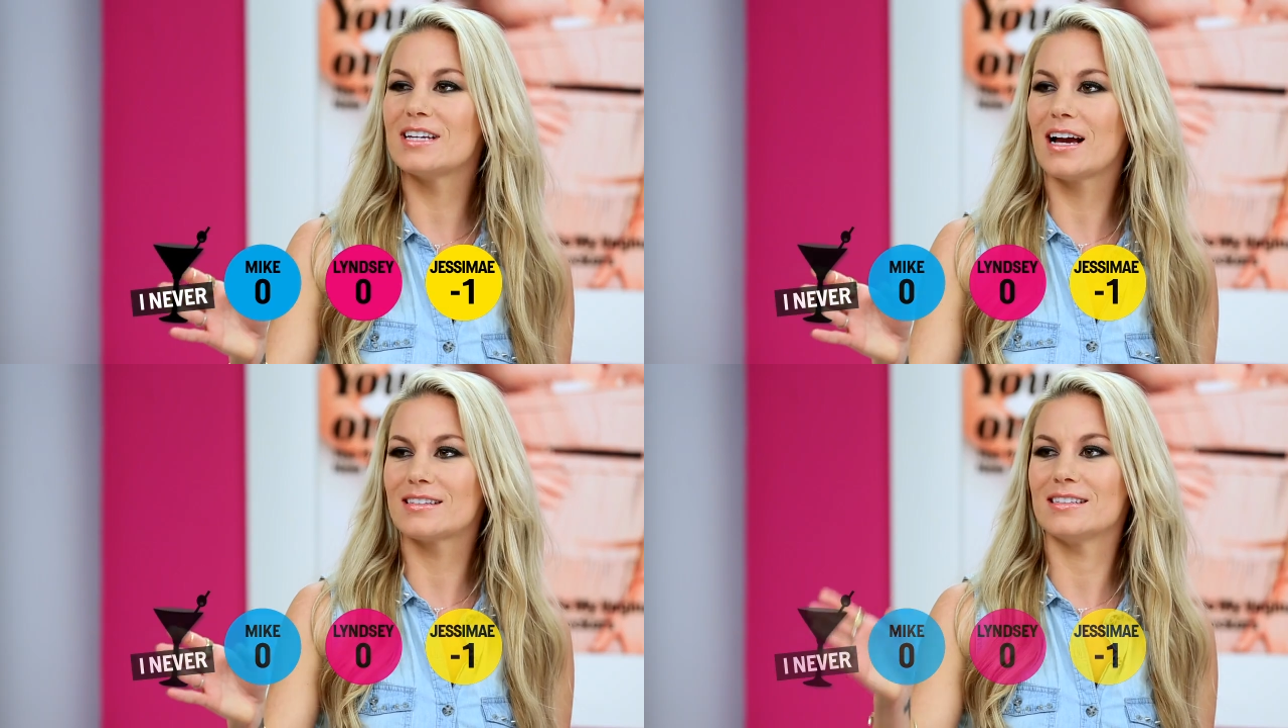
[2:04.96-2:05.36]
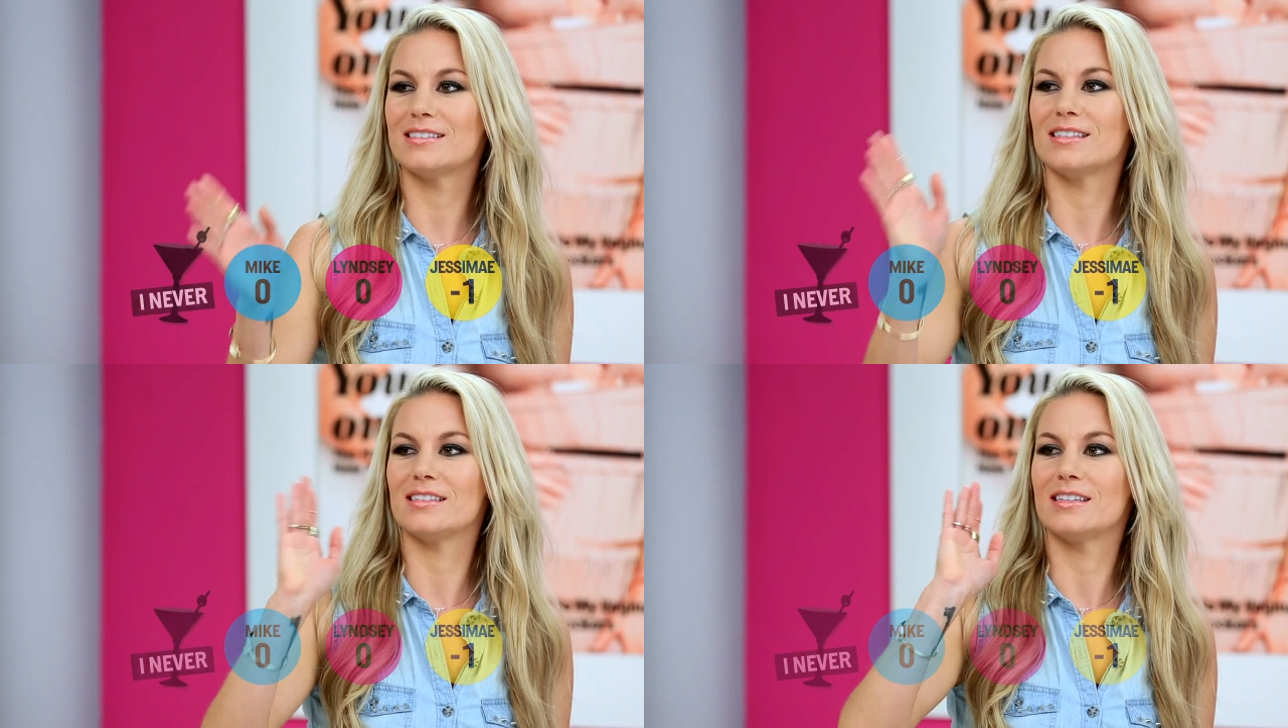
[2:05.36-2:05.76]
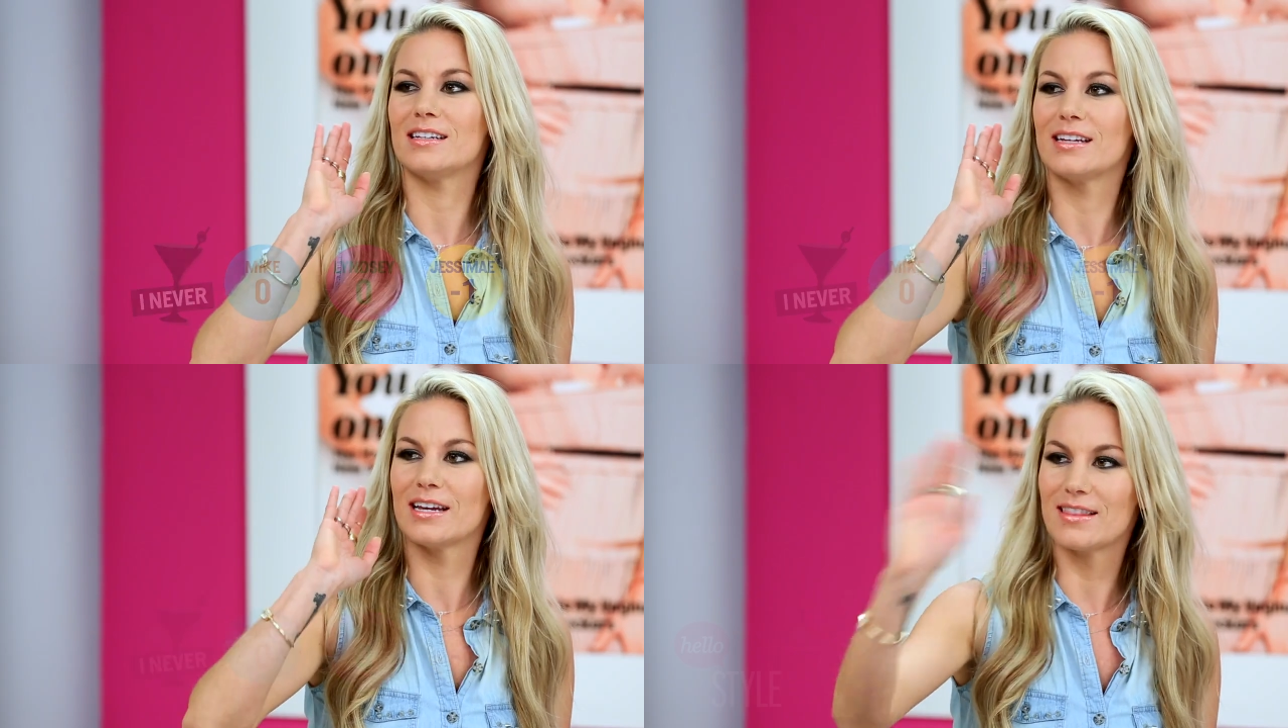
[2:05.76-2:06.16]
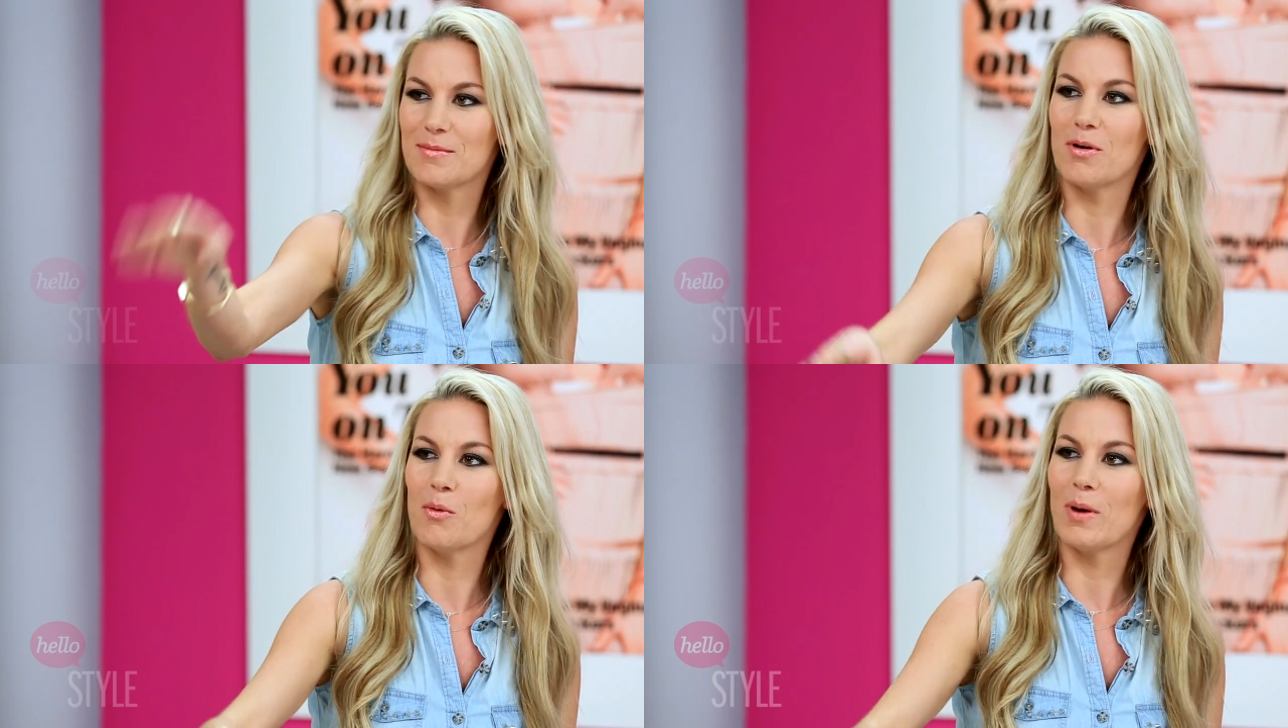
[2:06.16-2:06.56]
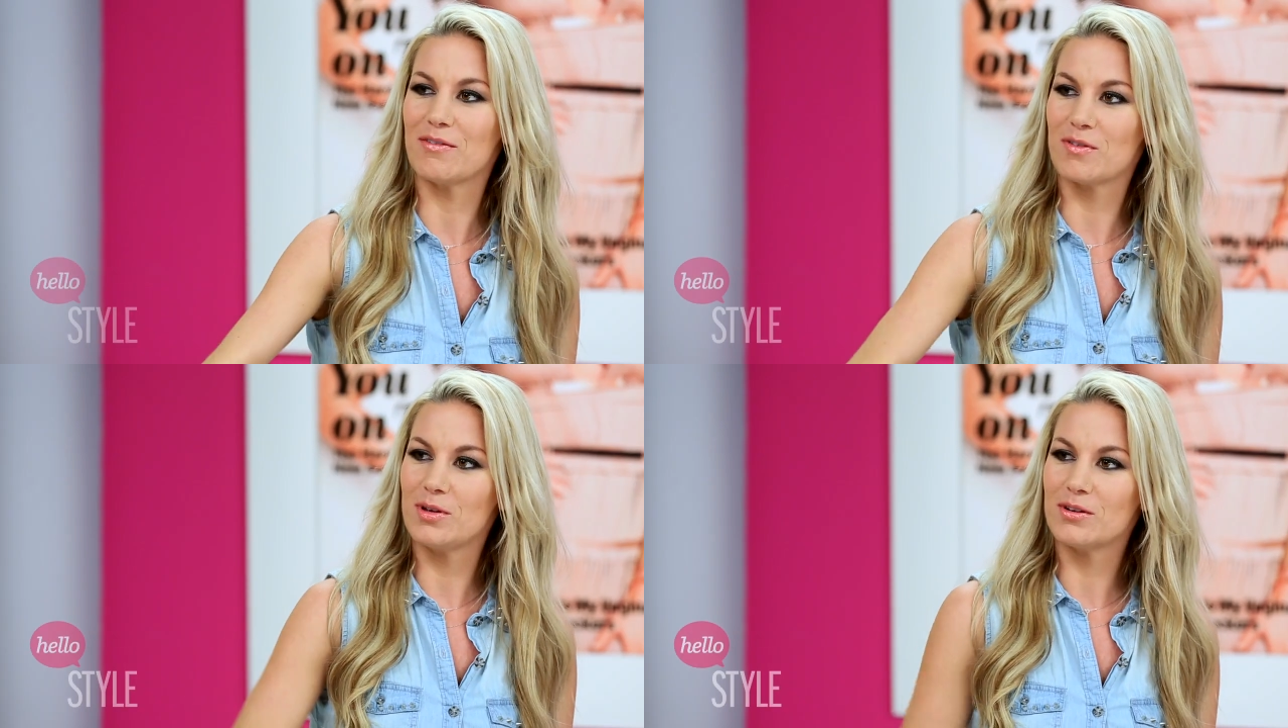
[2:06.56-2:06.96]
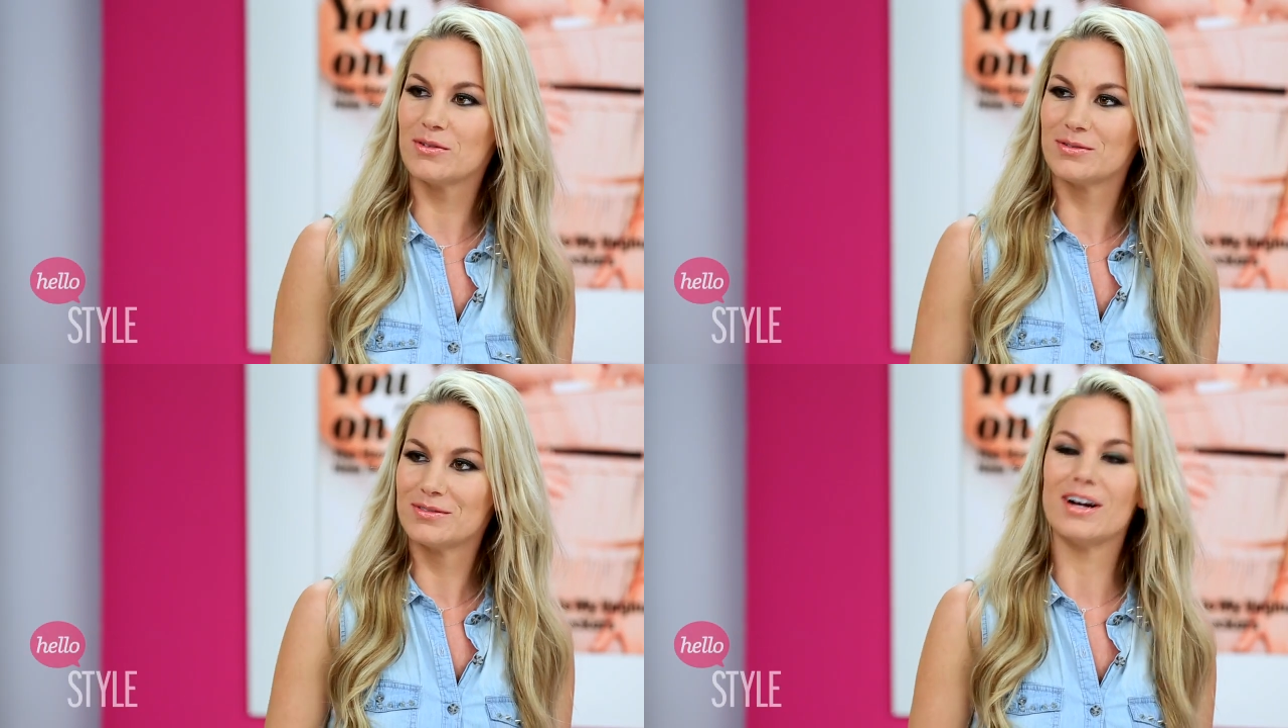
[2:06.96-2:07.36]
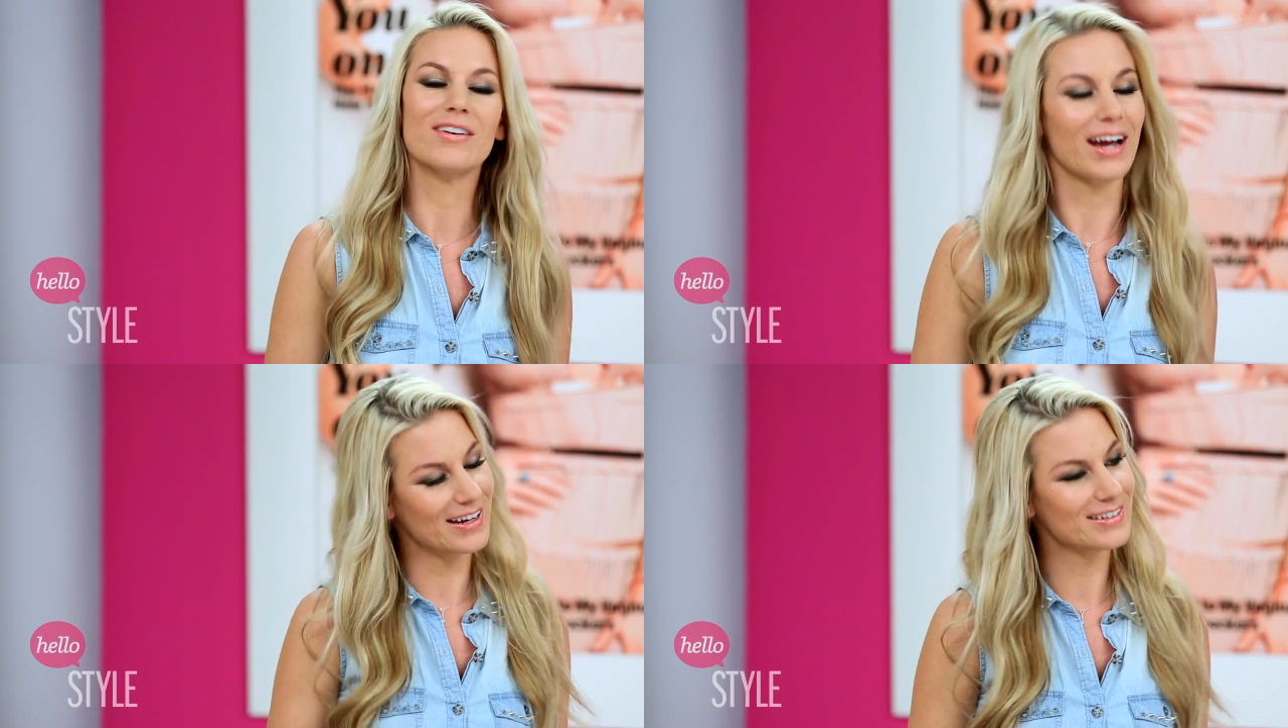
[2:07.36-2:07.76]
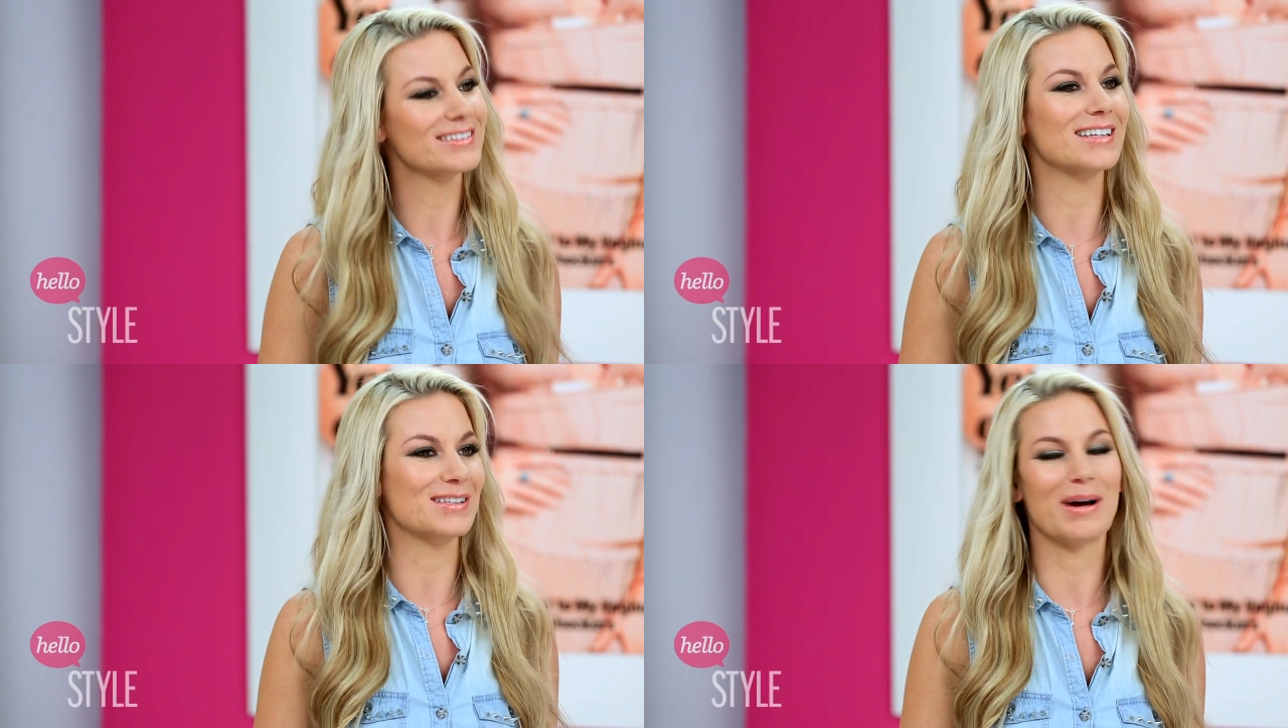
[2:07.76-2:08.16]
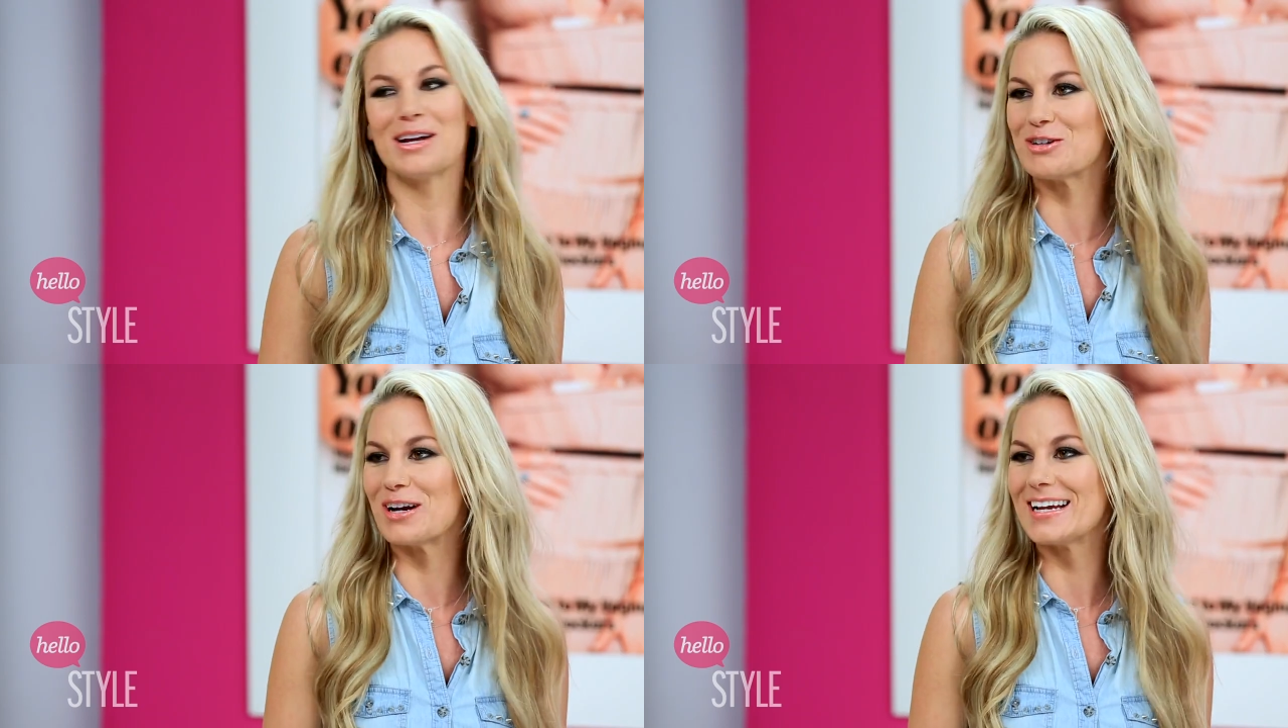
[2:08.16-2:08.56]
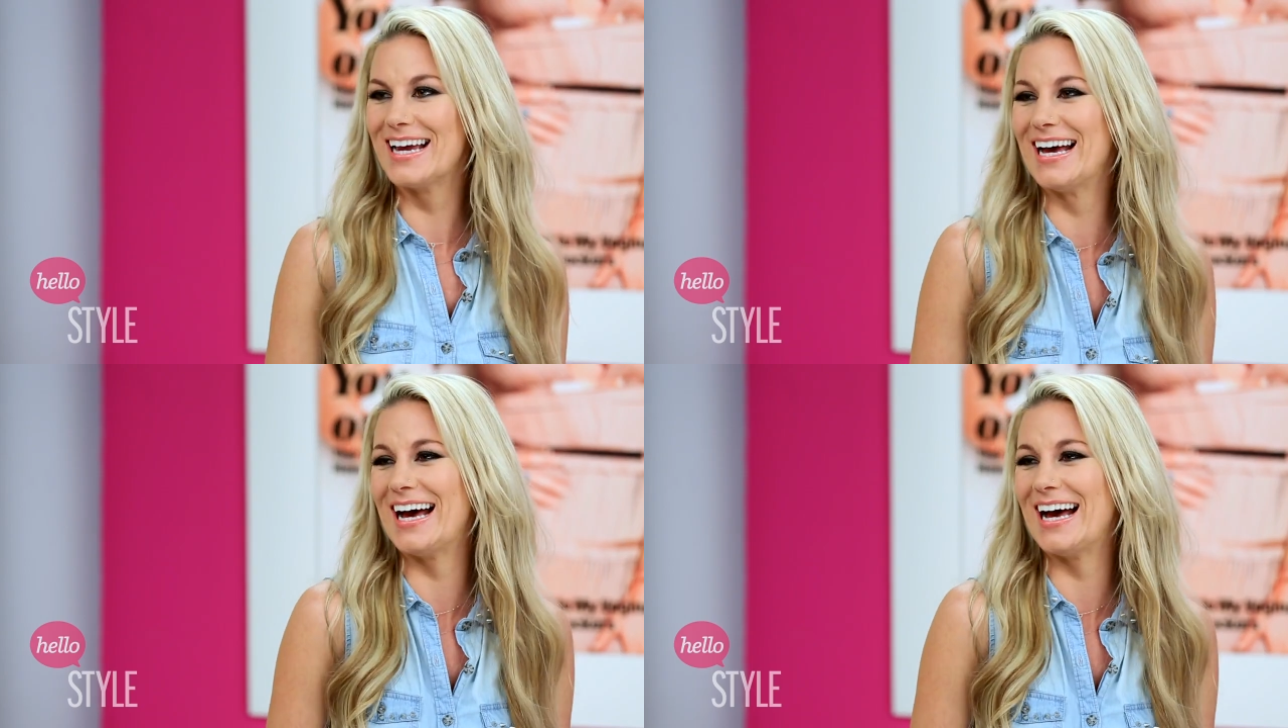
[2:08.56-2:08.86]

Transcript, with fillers: accent to get them away from you. Absolutely, okay. yeah. That's, the why I drink. Thing.